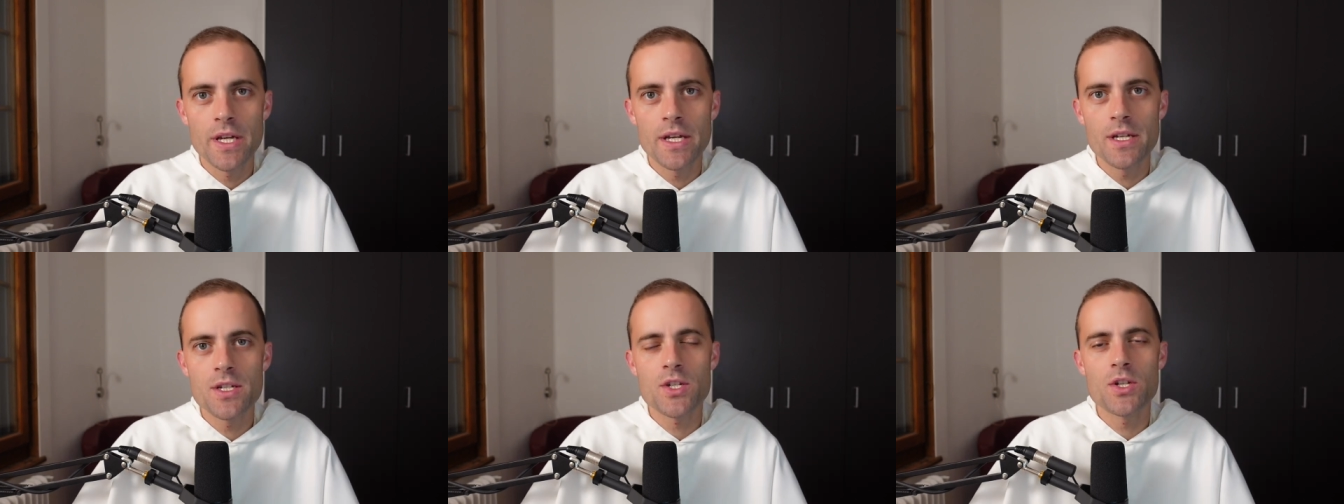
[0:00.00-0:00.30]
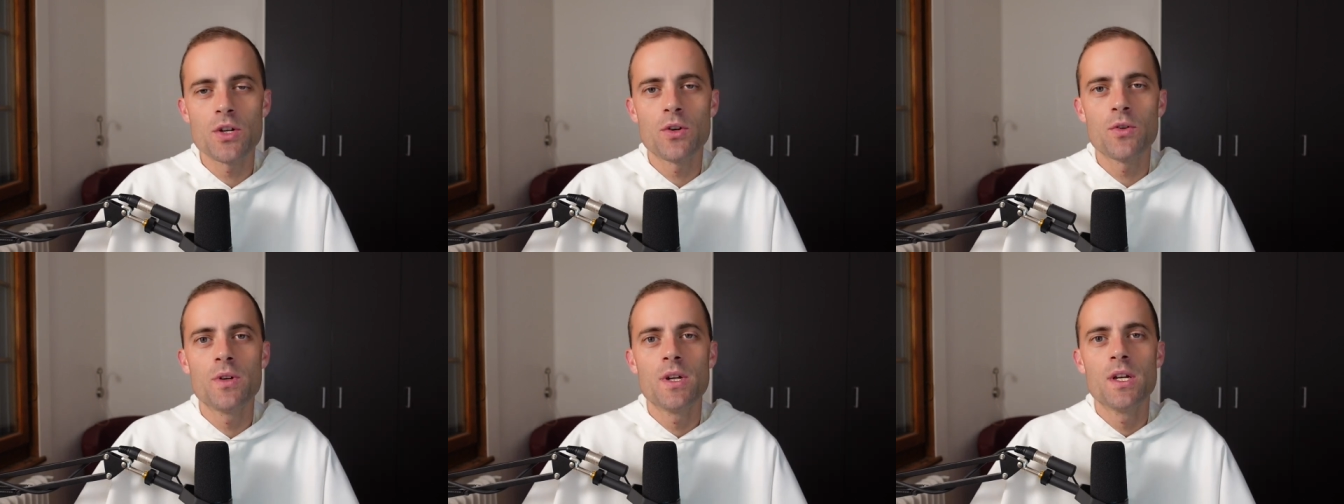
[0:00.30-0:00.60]
Okay,
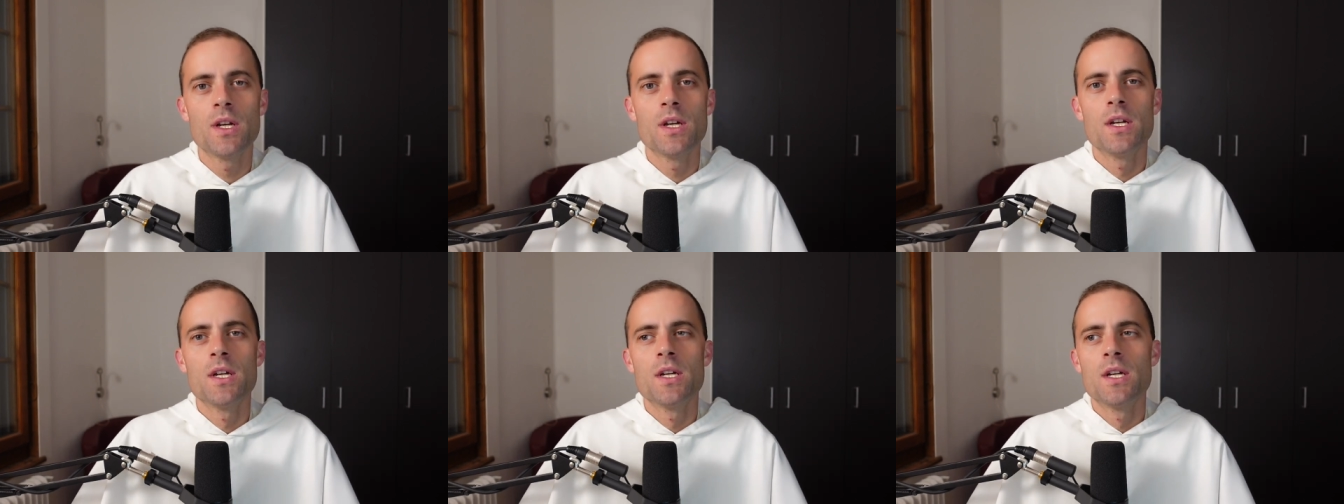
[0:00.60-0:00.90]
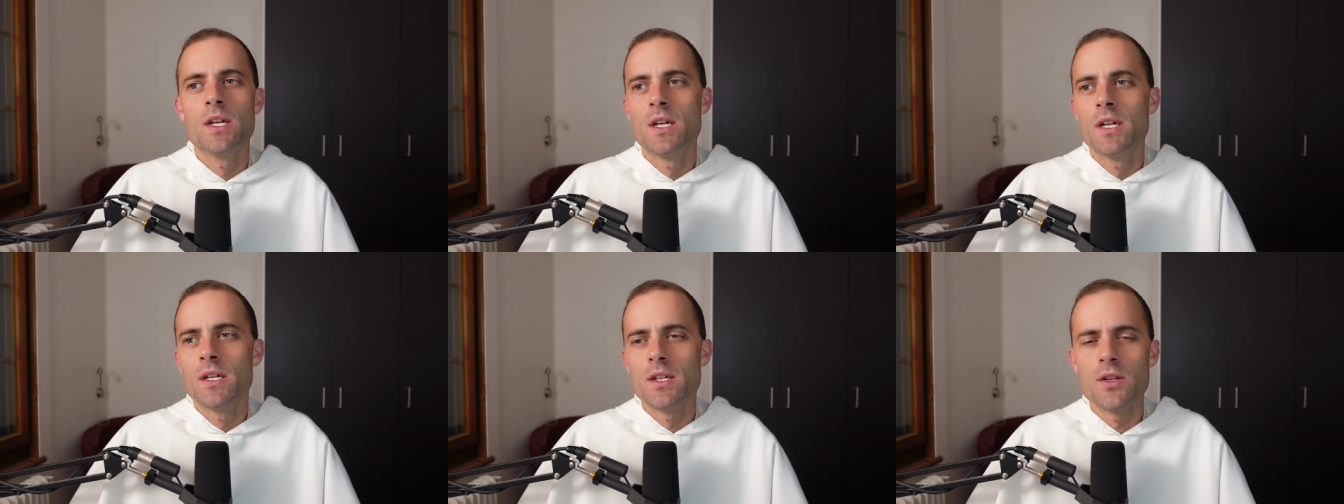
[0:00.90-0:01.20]
so
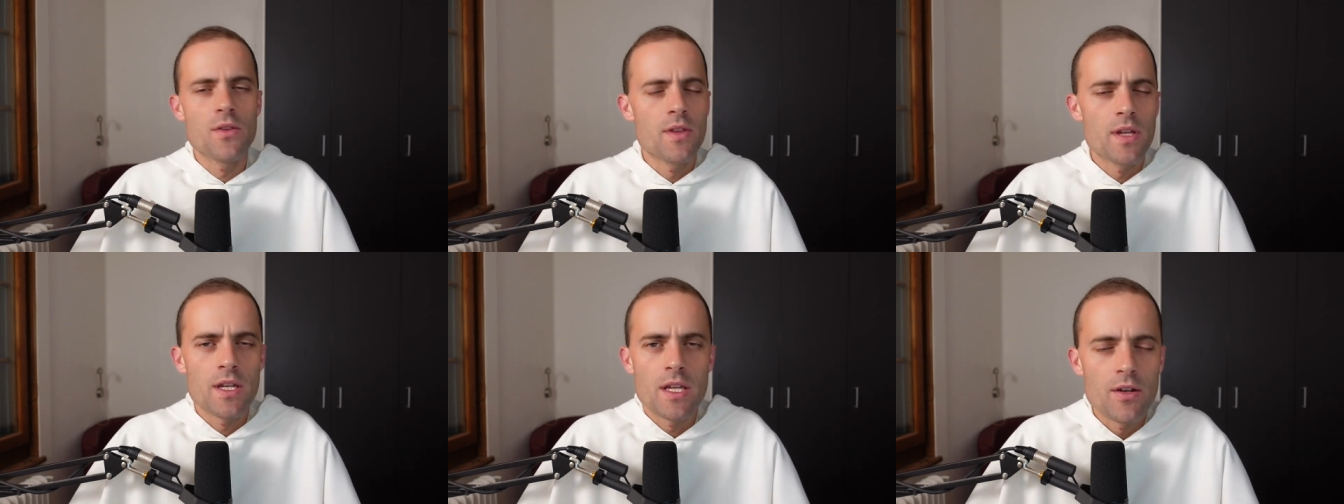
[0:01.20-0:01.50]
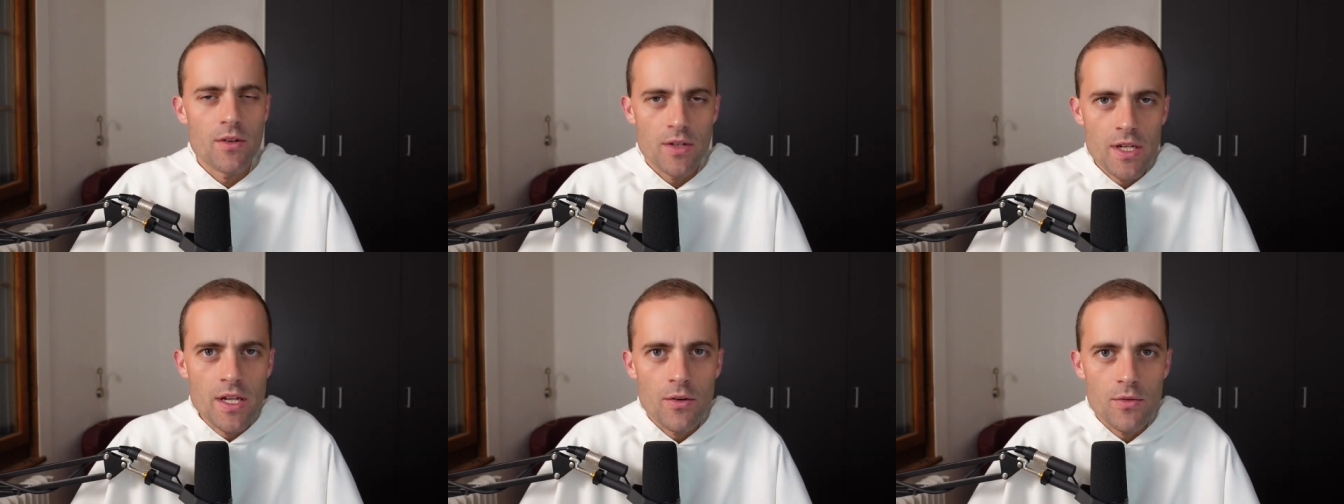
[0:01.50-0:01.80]
you
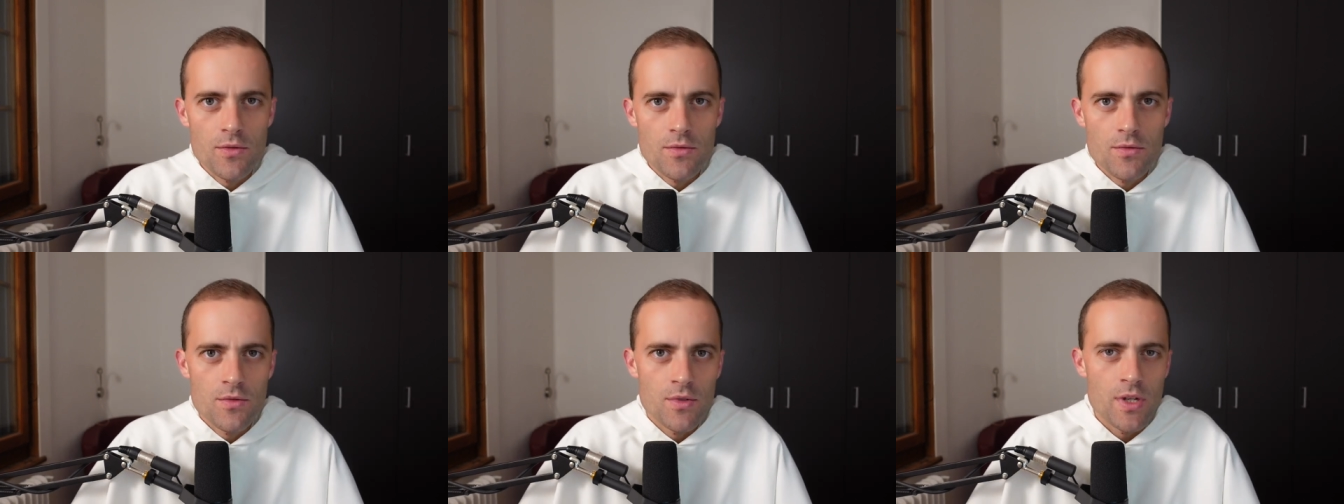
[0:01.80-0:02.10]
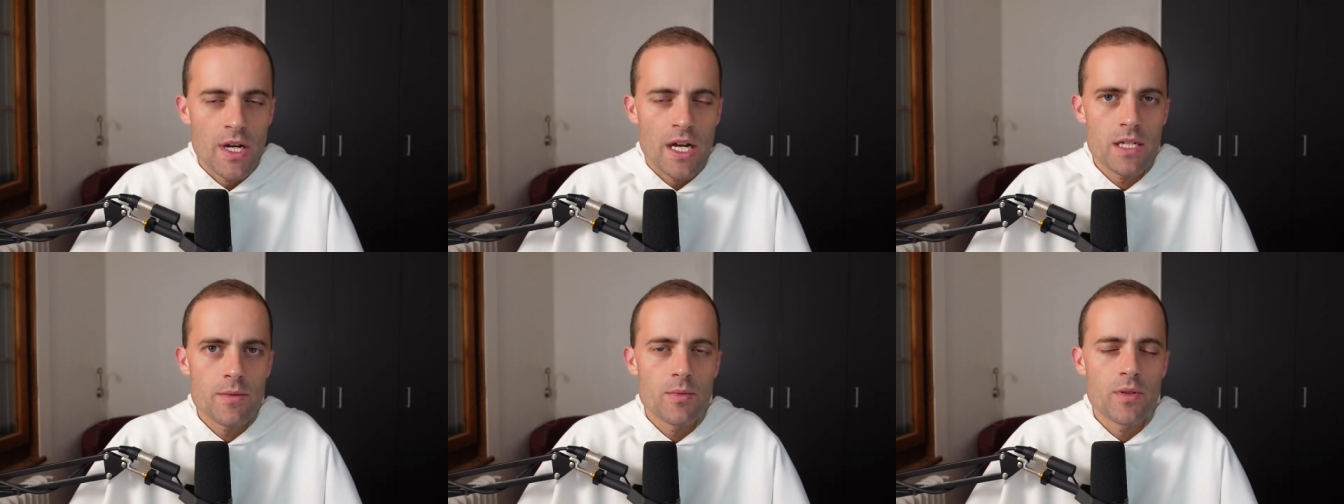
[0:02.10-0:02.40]
think here, you know,
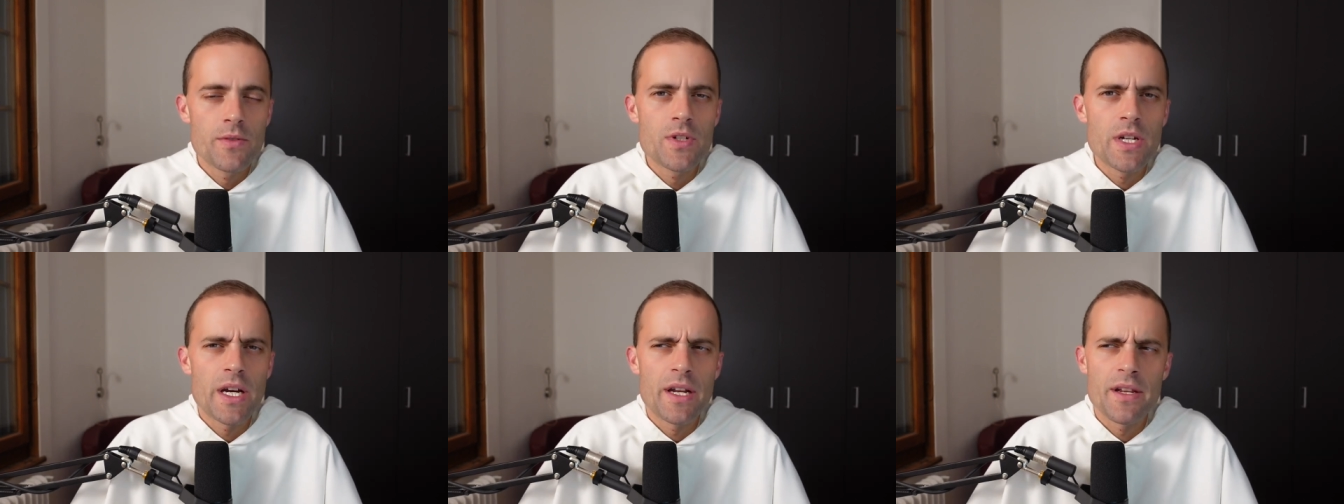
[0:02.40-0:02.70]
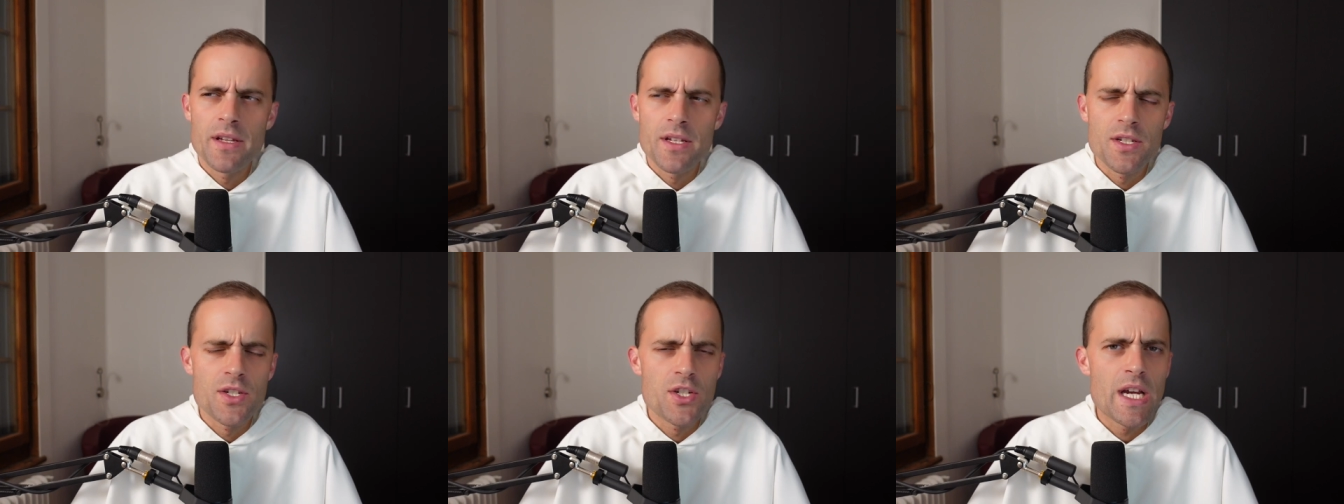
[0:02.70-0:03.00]
Gospel of
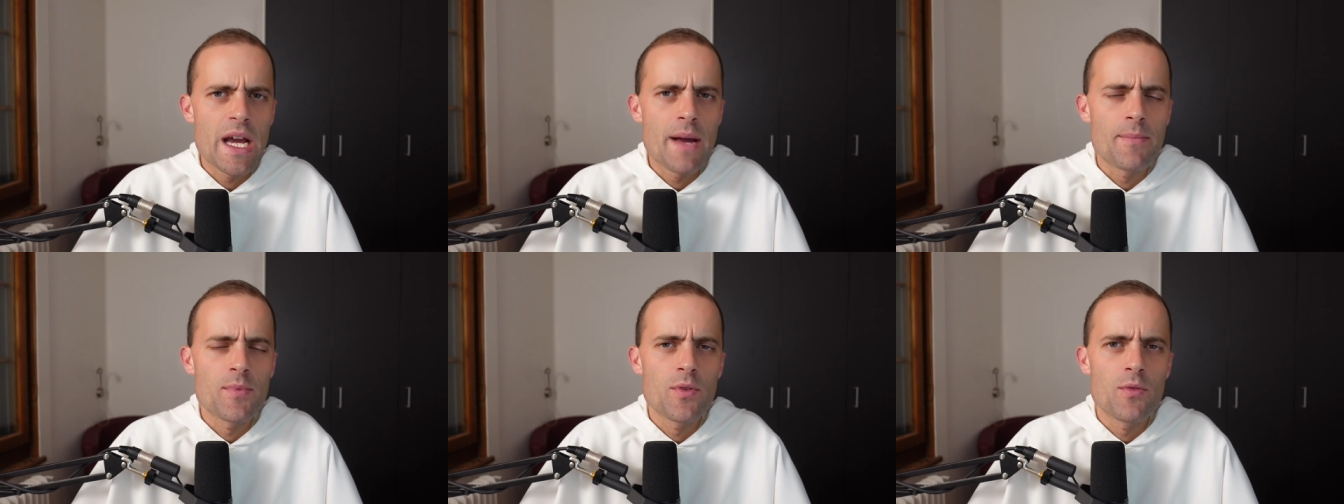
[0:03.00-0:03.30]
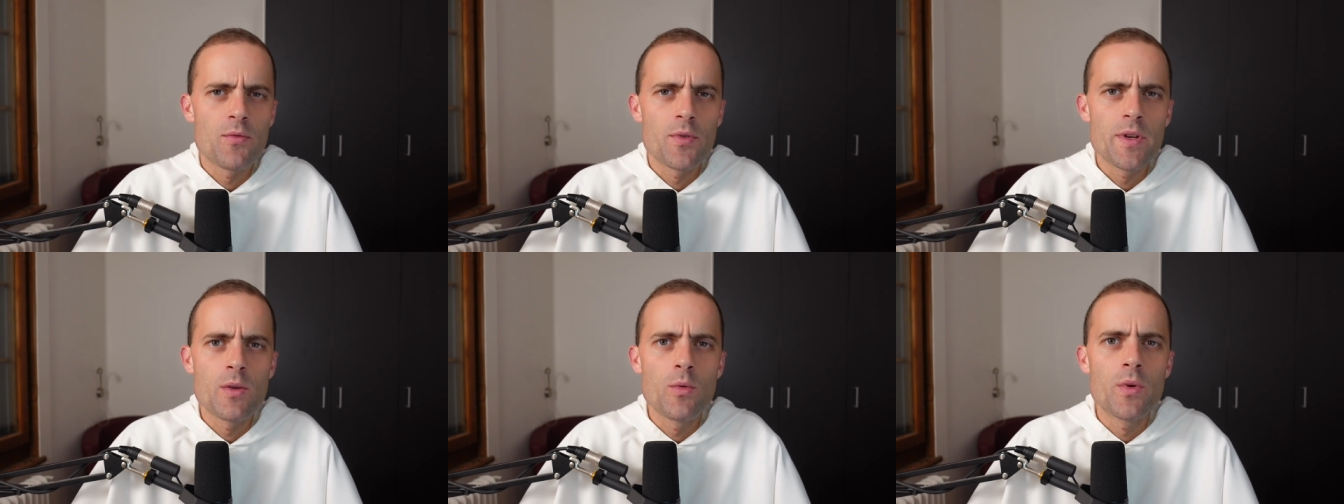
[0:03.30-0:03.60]
John, I think it's
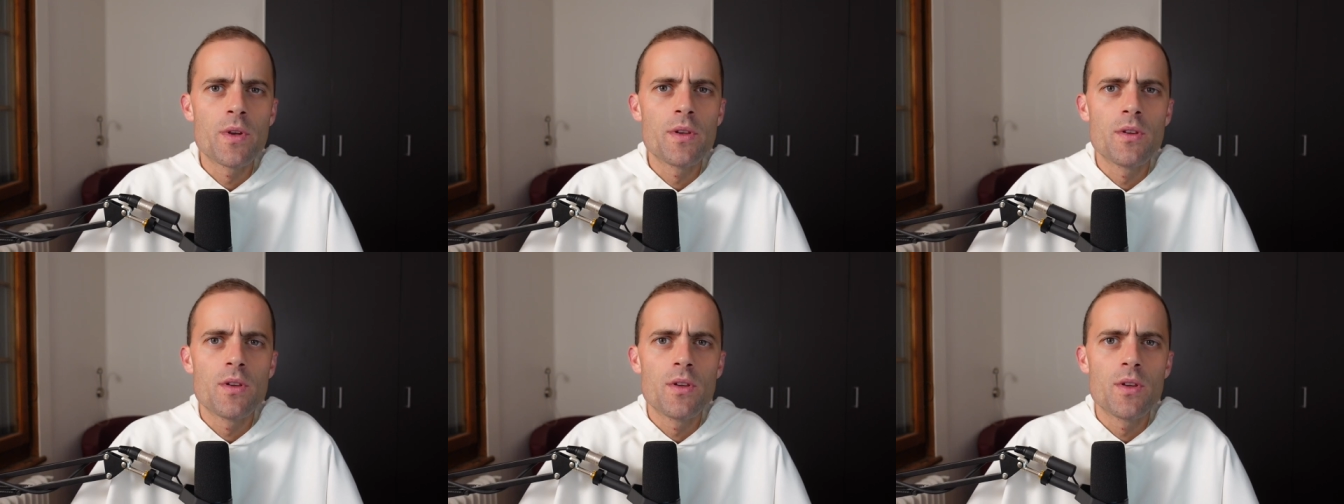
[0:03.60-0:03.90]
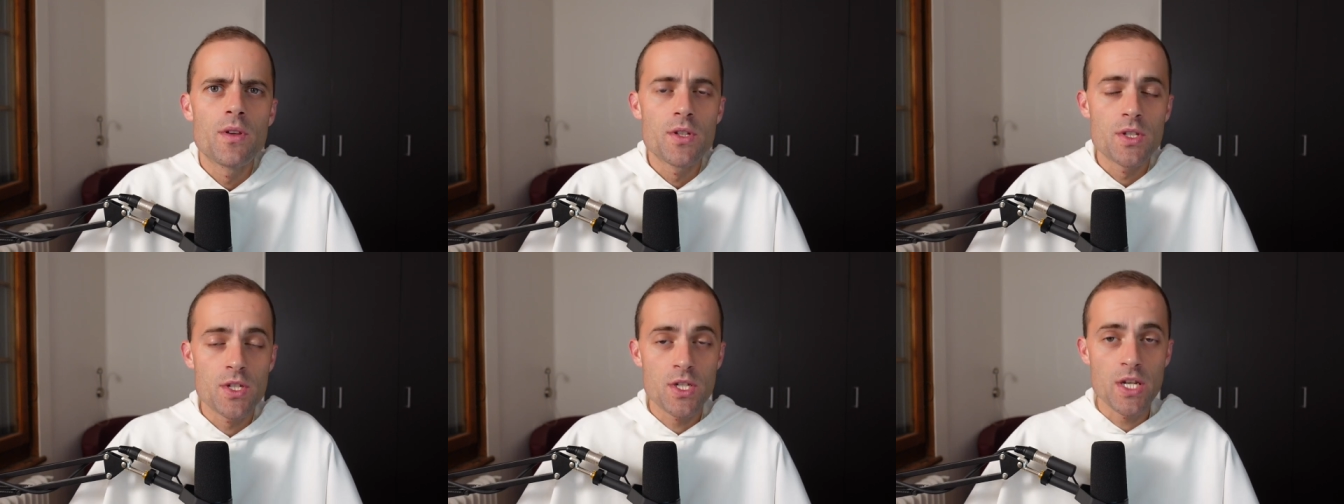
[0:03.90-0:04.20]
chapter three, when
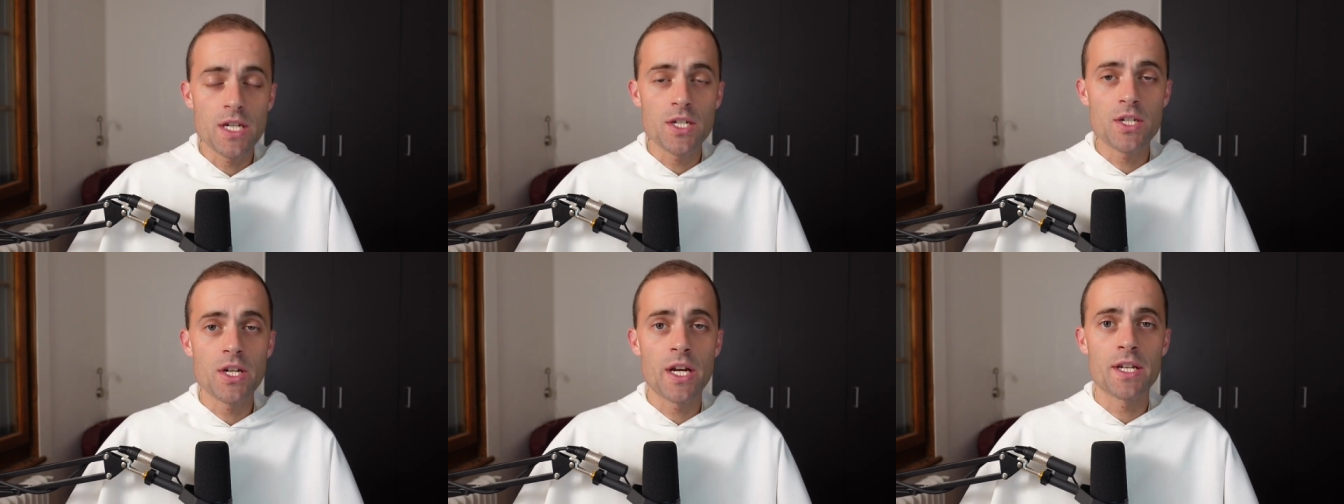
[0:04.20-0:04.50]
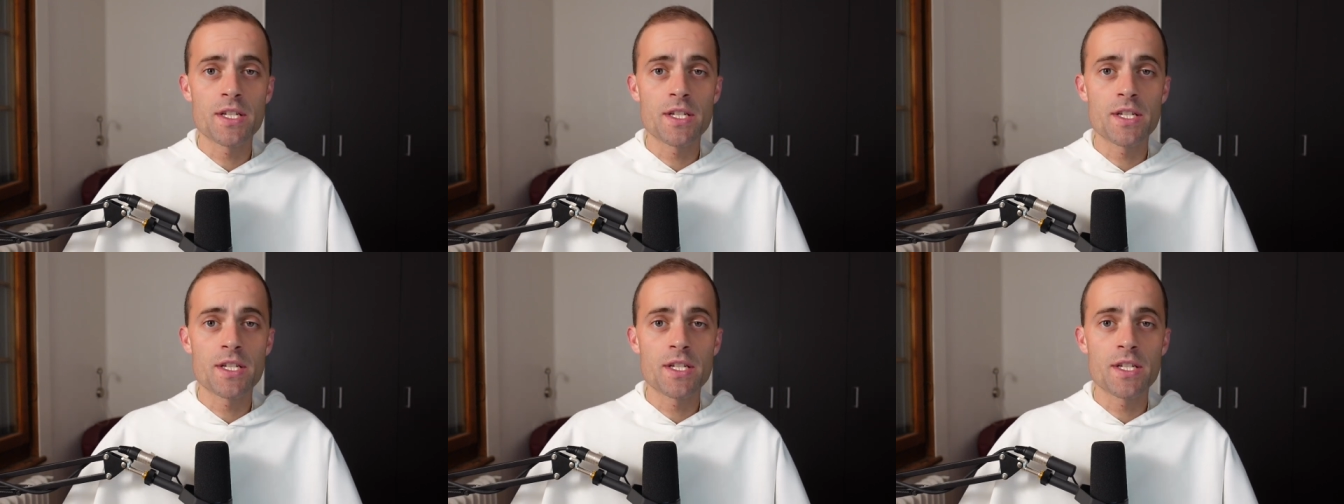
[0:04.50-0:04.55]
St.